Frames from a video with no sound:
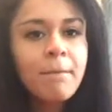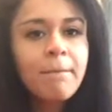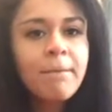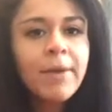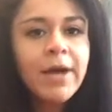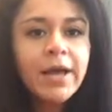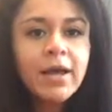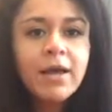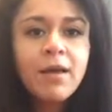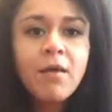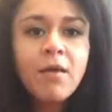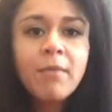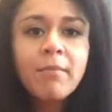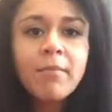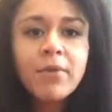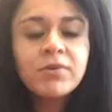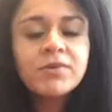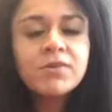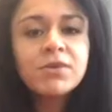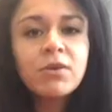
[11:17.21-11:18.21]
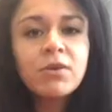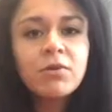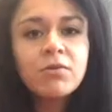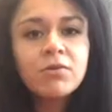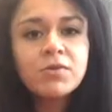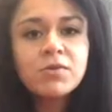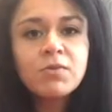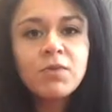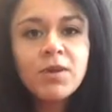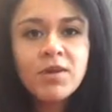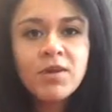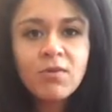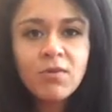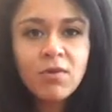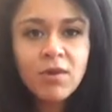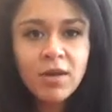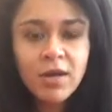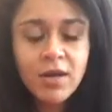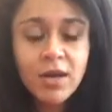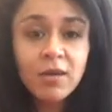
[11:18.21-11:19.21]
But most girls, when you
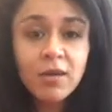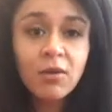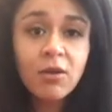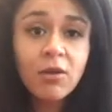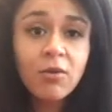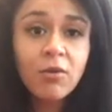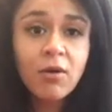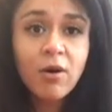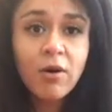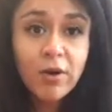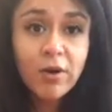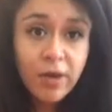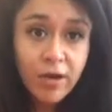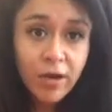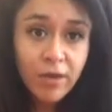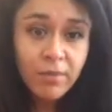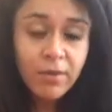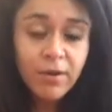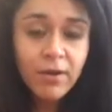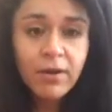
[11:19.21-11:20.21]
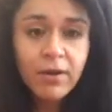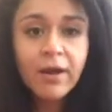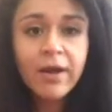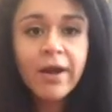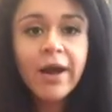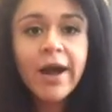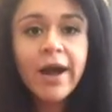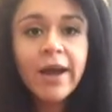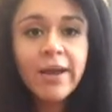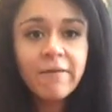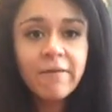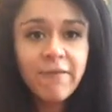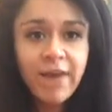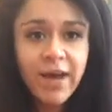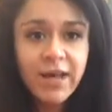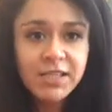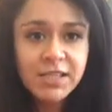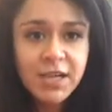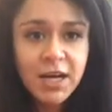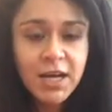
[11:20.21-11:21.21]
are in a low carb, high
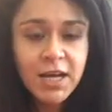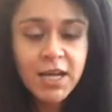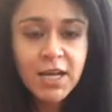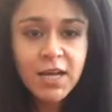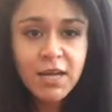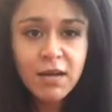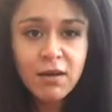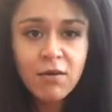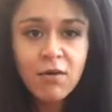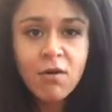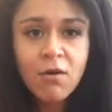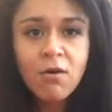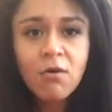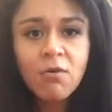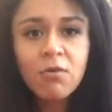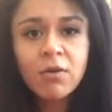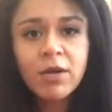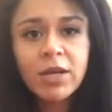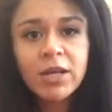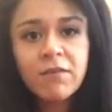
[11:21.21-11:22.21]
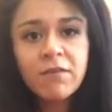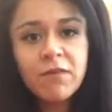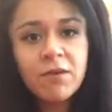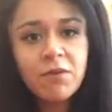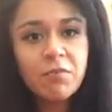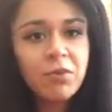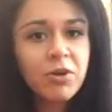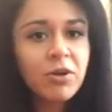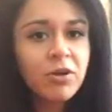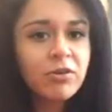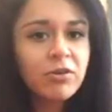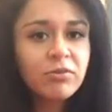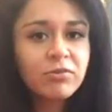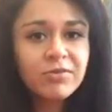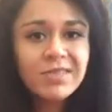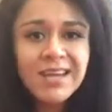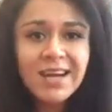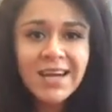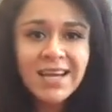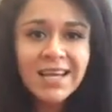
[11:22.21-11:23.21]
fat diet, or even when you're
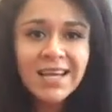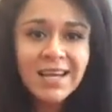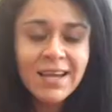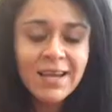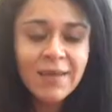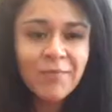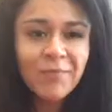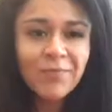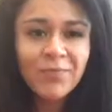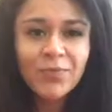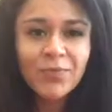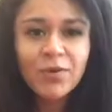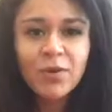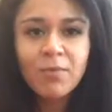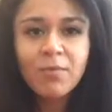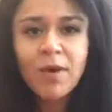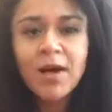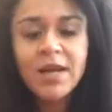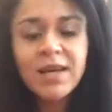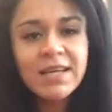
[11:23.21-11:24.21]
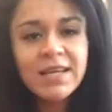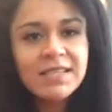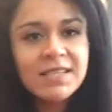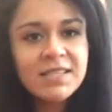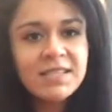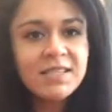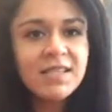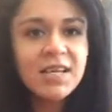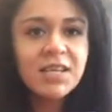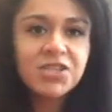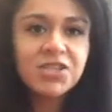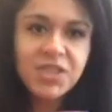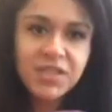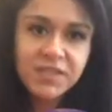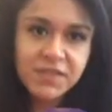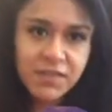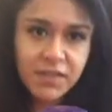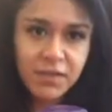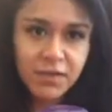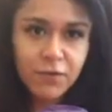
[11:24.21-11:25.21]
dieting, your body isn't
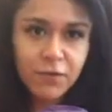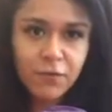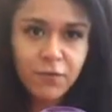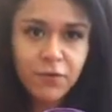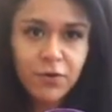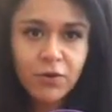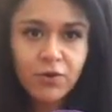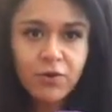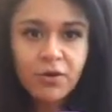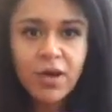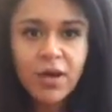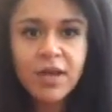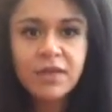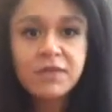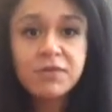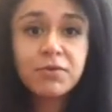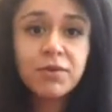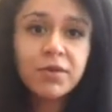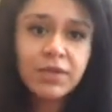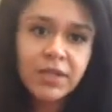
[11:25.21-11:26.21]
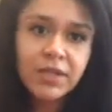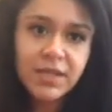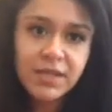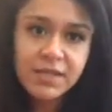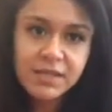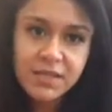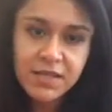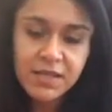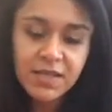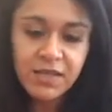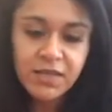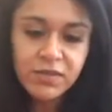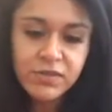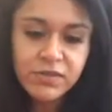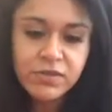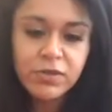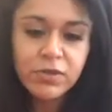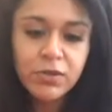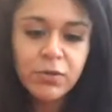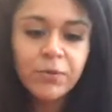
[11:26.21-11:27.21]
digesting the food as quickly as it
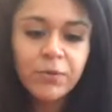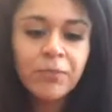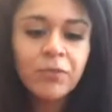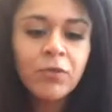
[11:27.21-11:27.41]
needs to.